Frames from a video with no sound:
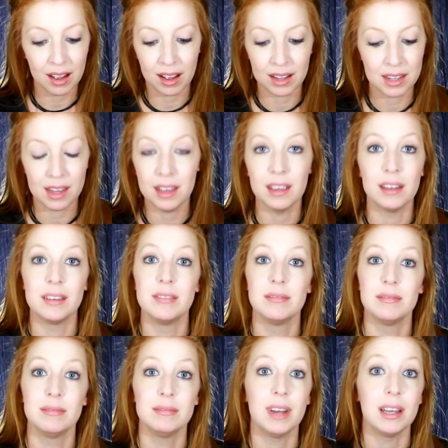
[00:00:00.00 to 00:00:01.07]
I can't
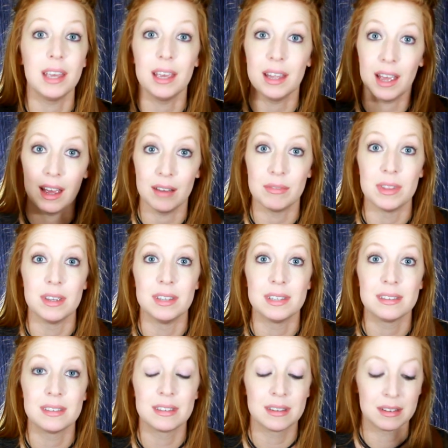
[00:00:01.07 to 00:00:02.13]
have
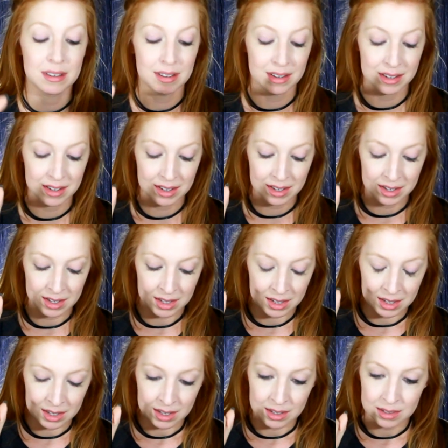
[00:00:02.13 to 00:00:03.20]
this.
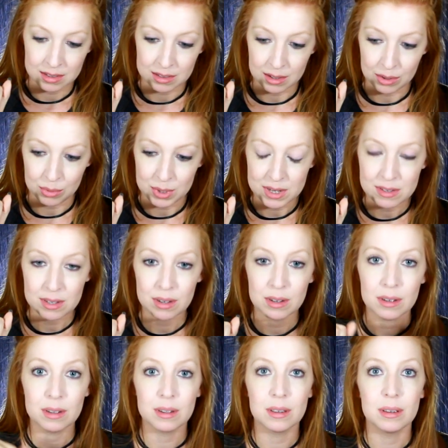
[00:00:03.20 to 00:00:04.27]
So we
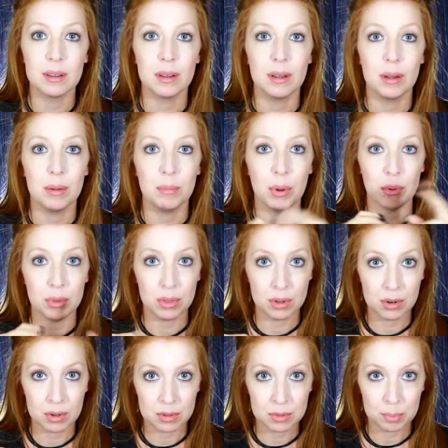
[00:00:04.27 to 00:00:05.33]
took
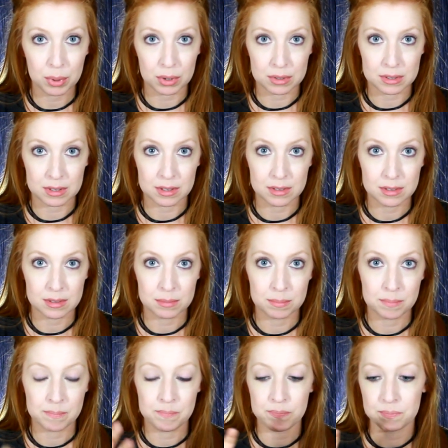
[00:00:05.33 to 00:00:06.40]
both the girls'
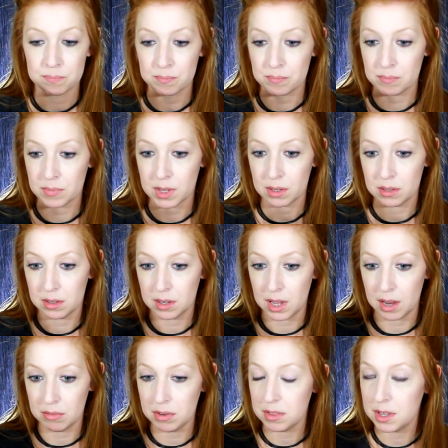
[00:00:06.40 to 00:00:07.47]
purses,
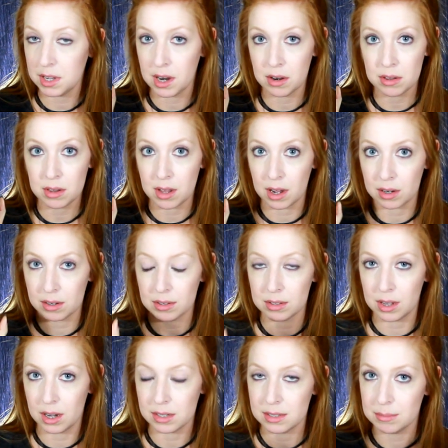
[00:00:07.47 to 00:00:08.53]
everything out of the
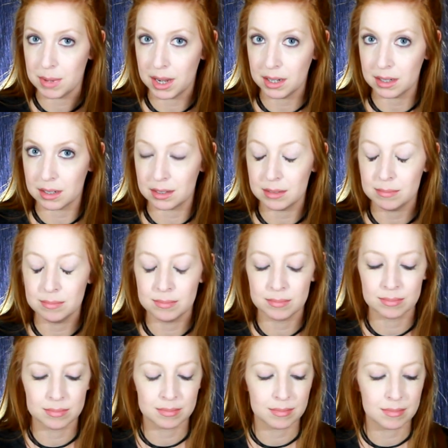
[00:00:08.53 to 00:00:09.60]
locker, locked it back up.